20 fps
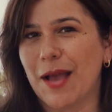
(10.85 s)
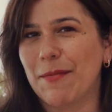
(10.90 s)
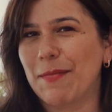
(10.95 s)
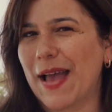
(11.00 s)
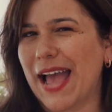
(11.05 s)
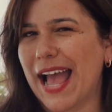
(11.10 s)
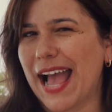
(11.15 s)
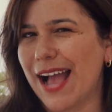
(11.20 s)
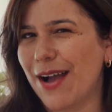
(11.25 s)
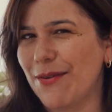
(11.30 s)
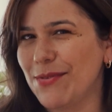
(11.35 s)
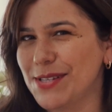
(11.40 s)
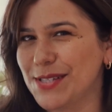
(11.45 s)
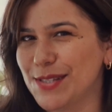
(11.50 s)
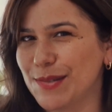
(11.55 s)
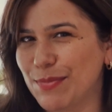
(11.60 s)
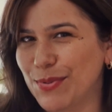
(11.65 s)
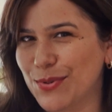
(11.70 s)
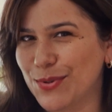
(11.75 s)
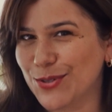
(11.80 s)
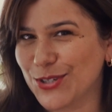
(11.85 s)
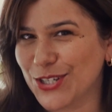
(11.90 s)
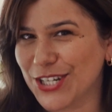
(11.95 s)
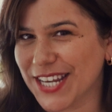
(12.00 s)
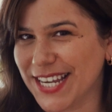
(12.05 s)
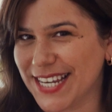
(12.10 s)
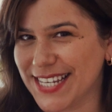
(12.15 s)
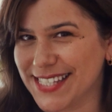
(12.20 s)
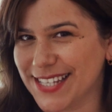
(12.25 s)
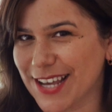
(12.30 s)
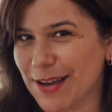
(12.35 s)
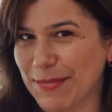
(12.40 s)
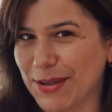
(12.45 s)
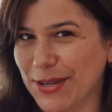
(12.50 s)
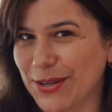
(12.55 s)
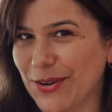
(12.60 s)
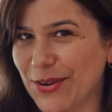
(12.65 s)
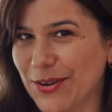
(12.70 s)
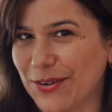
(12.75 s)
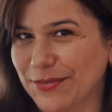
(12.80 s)
But how is the Portuguese
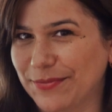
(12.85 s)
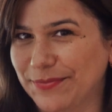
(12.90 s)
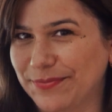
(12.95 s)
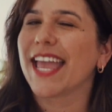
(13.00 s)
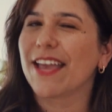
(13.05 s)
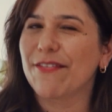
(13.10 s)
coming along?